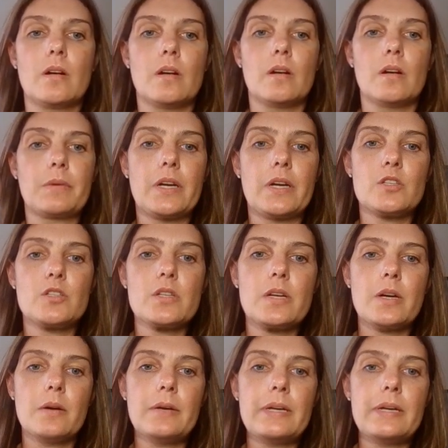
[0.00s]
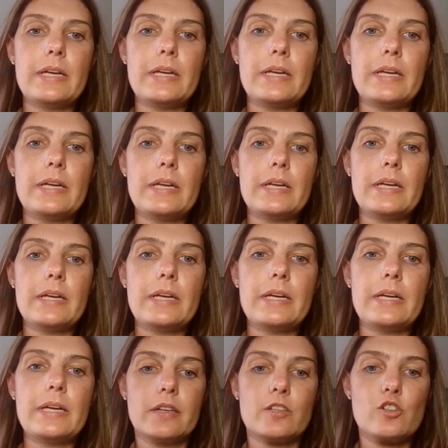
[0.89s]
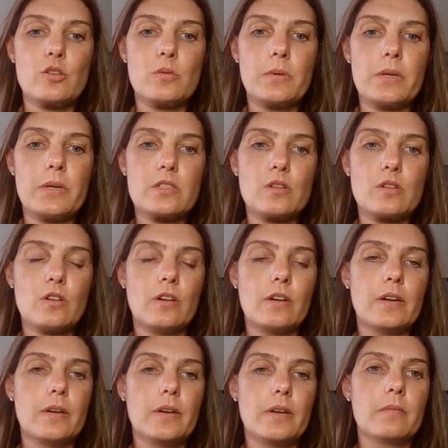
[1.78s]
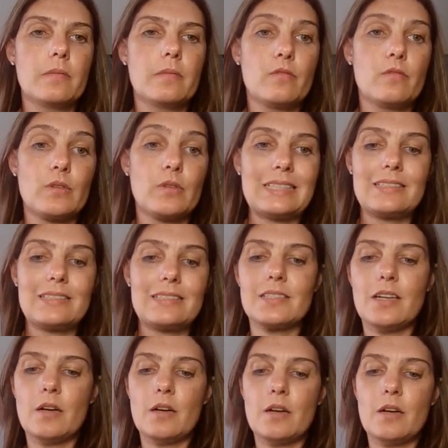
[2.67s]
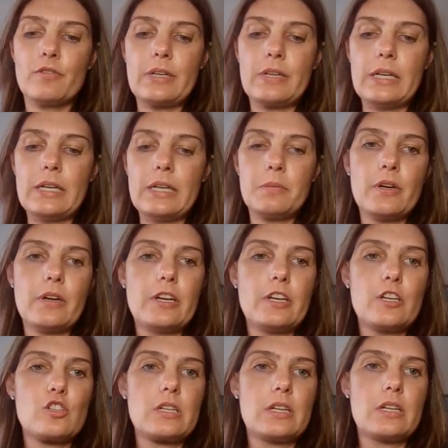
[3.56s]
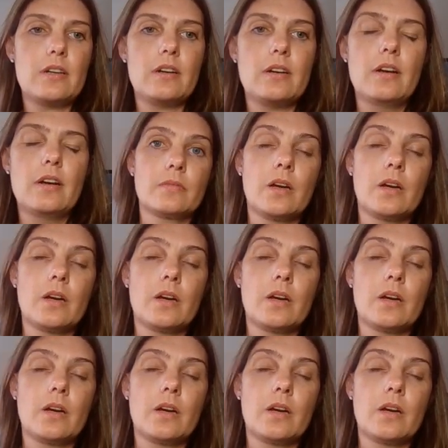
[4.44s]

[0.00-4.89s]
I'm going to go ahead and add a choice column for the type of calibration.